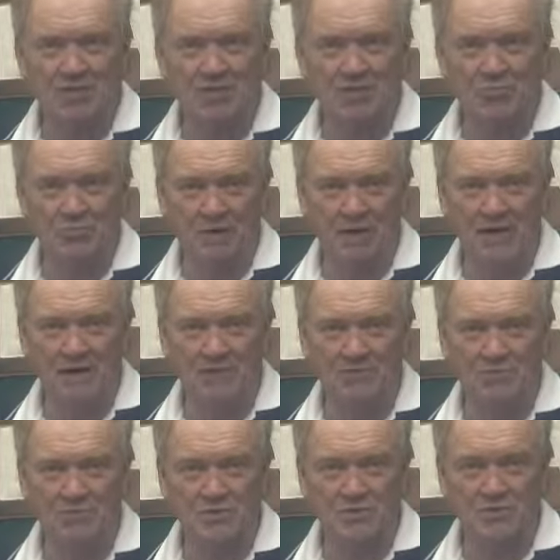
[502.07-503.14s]

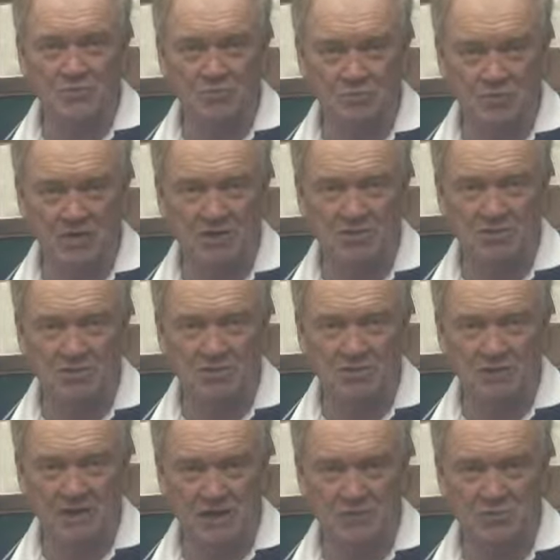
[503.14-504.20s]
Combined with
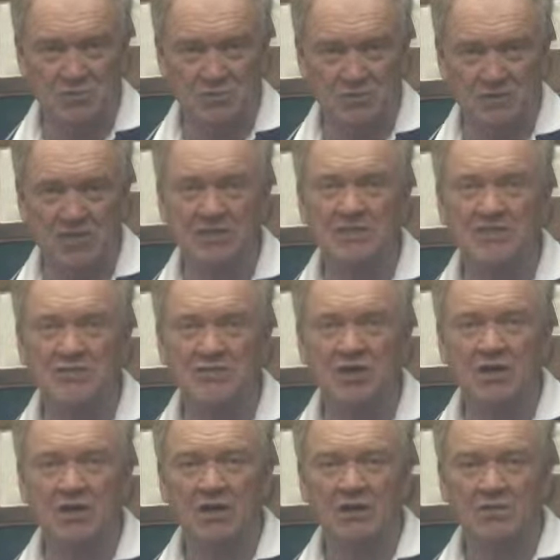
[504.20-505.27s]
Smith's expertise,
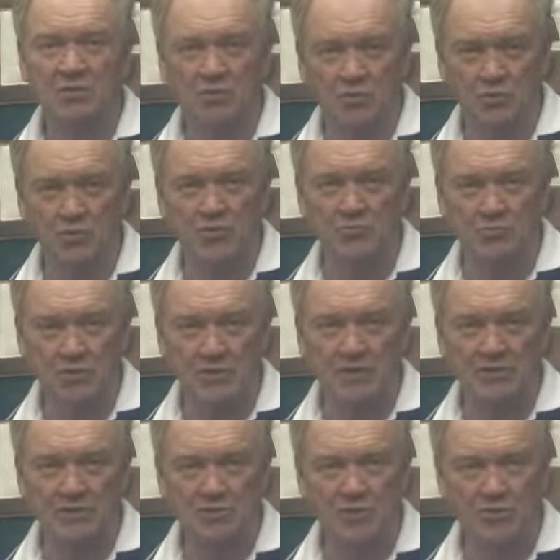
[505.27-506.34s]
the group
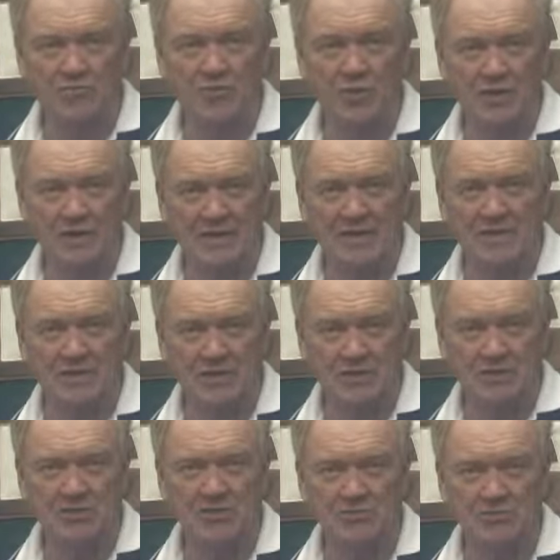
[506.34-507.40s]
brings over 80
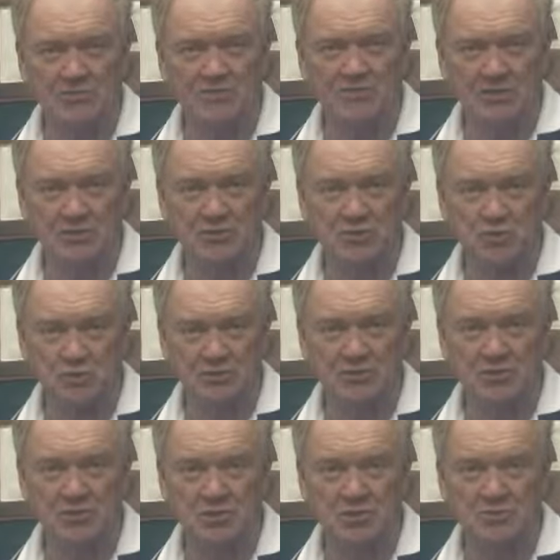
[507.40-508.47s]
years of
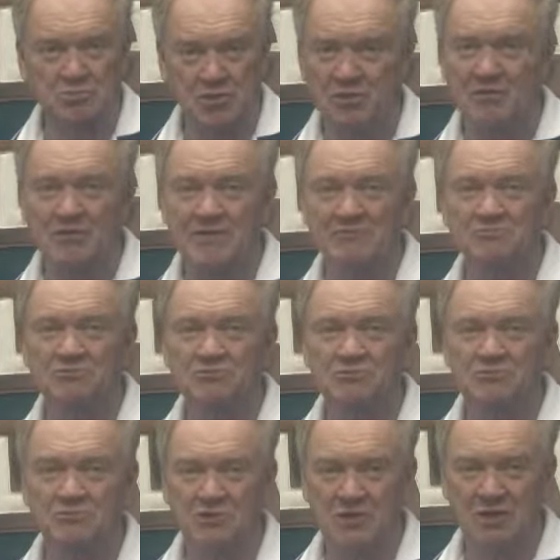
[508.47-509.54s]
insurance experience
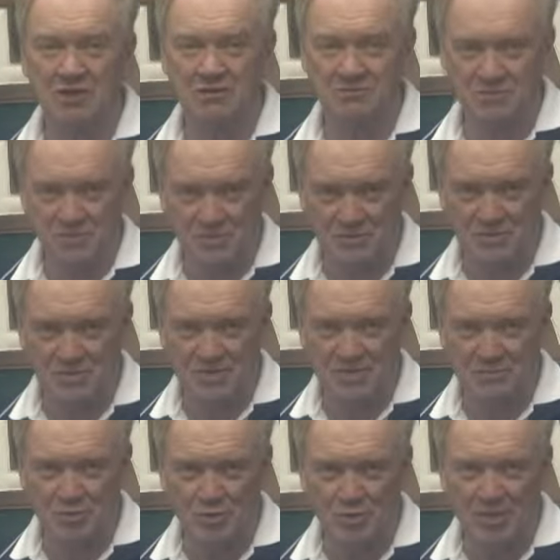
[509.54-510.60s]
to the
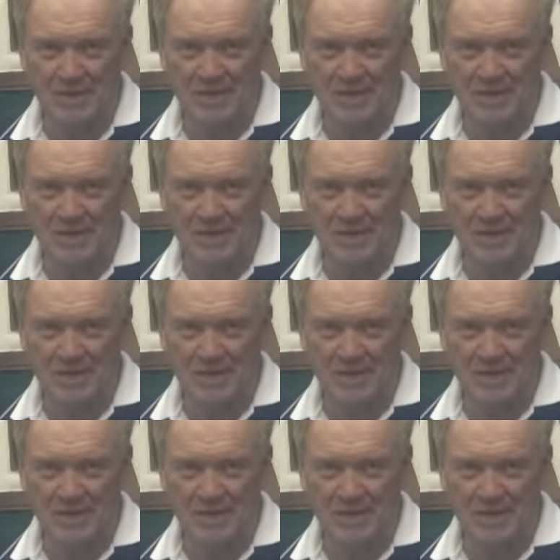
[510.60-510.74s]
table.